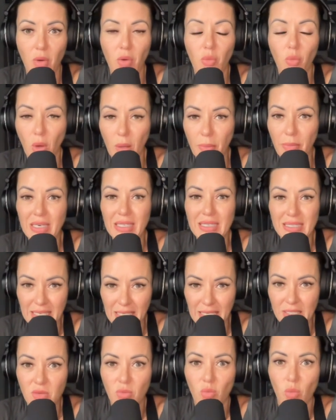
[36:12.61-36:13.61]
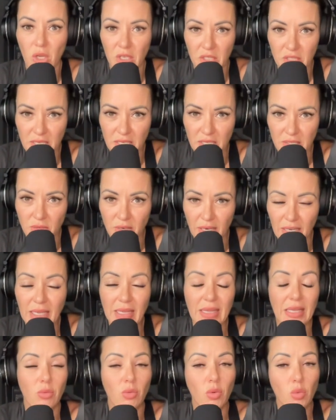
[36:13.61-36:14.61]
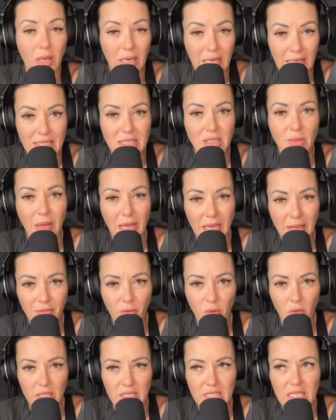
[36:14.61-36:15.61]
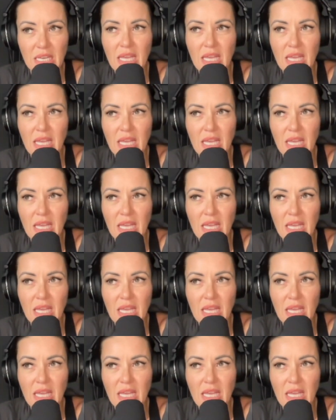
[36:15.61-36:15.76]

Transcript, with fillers: Women did want it, right? And they were willing to pay for it.